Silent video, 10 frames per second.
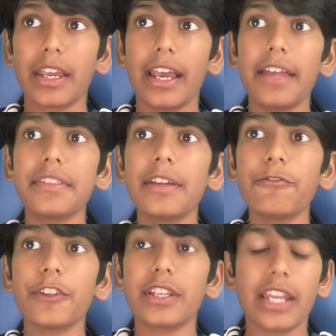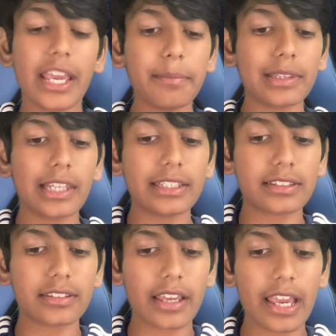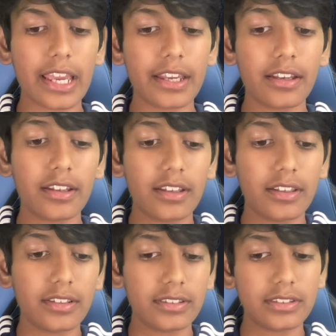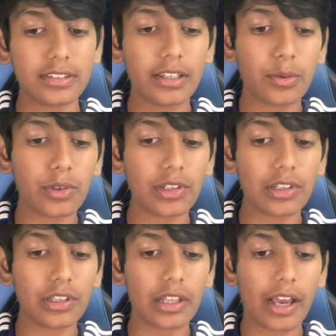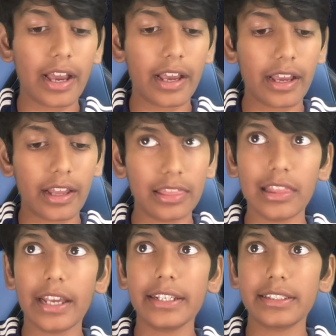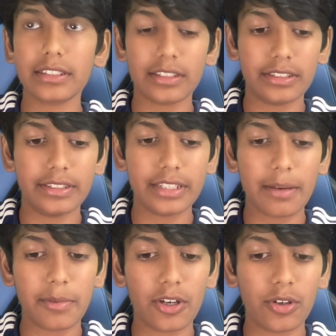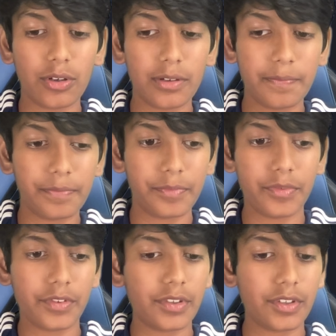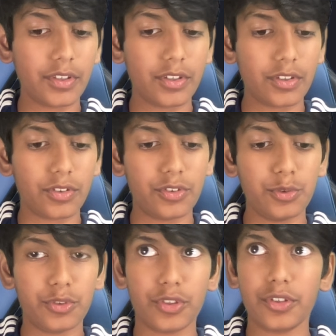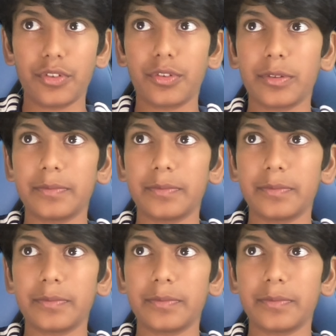And then for the name, let's say SQLite demo users.